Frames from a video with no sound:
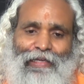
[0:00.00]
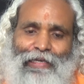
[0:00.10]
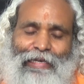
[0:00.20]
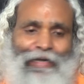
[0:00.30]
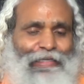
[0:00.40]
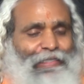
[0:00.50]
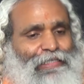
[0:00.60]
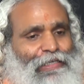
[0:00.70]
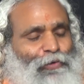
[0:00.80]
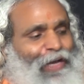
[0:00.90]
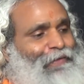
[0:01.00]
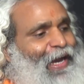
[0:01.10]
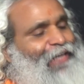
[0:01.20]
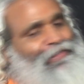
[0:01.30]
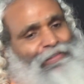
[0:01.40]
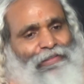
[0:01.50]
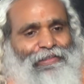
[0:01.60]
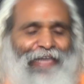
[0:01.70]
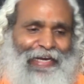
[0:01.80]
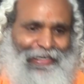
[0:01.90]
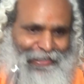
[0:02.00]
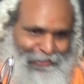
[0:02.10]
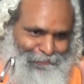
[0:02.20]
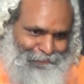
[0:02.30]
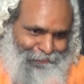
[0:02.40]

Lord Krishna would have answered directly.